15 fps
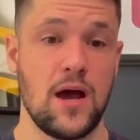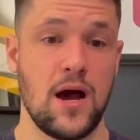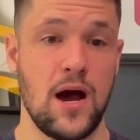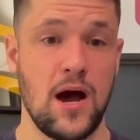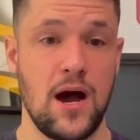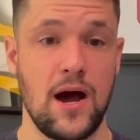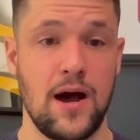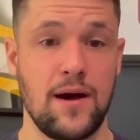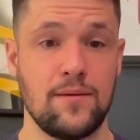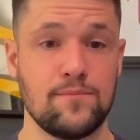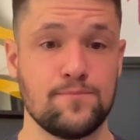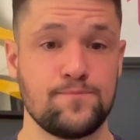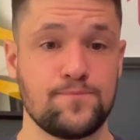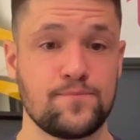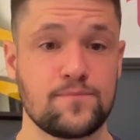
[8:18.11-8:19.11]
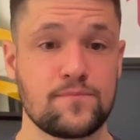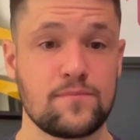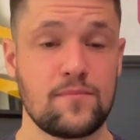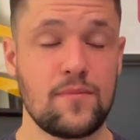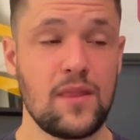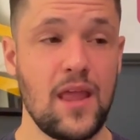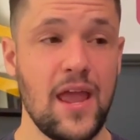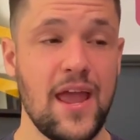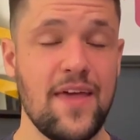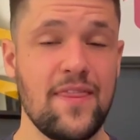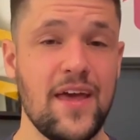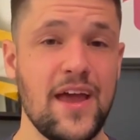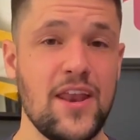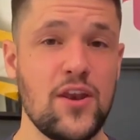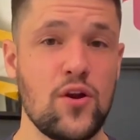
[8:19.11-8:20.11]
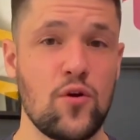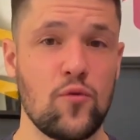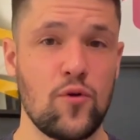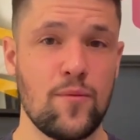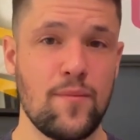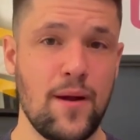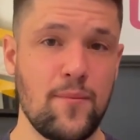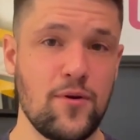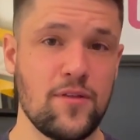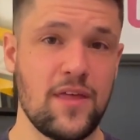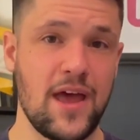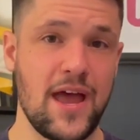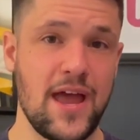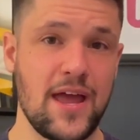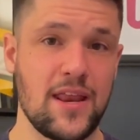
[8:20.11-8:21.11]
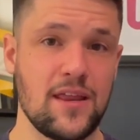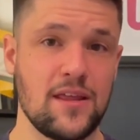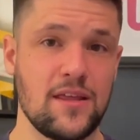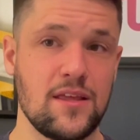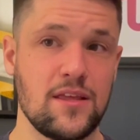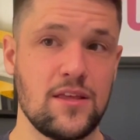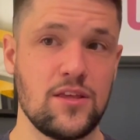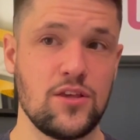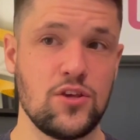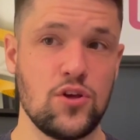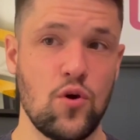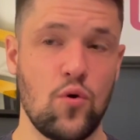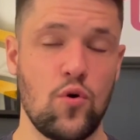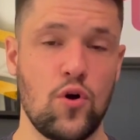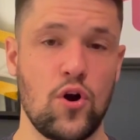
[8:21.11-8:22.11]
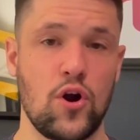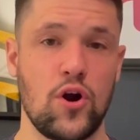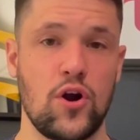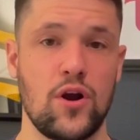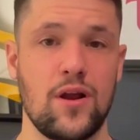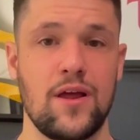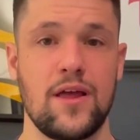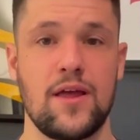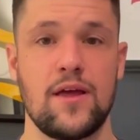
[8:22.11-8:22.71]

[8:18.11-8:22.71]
And then remember that your